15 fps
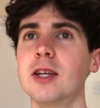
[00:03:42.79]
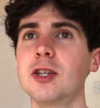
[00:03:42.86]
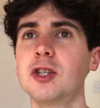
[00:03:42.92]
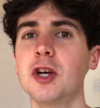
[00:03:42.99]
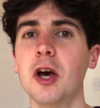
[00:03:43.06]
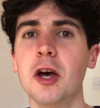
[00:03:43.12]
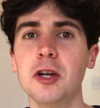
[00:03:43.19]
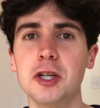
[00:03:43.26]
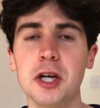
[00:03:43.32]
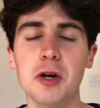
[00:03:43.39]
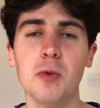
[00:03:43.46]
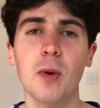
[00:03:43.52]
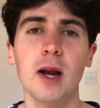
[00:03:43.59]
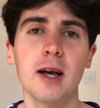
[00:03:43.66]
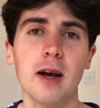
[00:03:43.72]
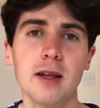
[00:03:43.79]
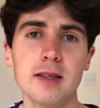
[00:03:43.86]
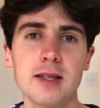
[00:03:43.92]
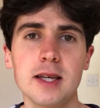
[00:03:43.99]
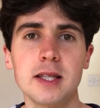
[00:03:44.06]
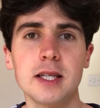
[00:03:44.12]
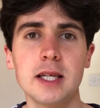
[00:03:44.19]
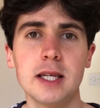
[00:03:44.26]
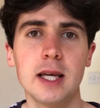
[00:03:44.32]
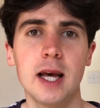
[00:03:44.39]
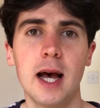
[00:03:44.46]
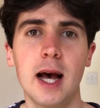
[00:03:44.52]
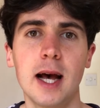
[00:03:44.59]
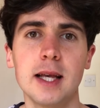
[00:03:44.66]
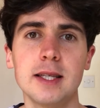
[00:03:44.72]
church here in Welwyn Garden City
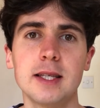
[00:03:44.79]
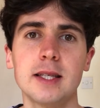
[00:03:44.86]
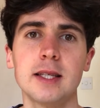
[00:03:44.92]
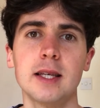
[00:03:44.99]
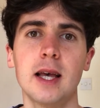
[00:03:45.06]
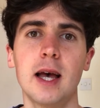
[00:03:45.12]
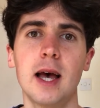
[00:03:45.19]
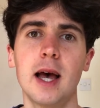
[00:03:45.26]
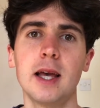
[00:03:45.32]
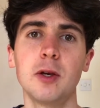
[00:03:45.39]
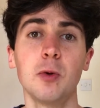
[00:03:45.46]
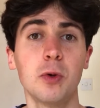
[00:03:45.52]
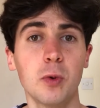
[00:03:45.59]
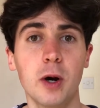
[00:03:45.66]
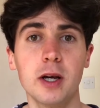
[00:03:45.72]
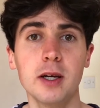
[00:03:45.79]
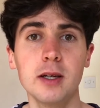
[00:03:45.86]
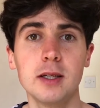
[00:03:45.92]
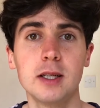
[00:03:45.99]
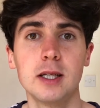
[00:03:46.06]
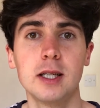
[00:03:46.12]
as a youth worker.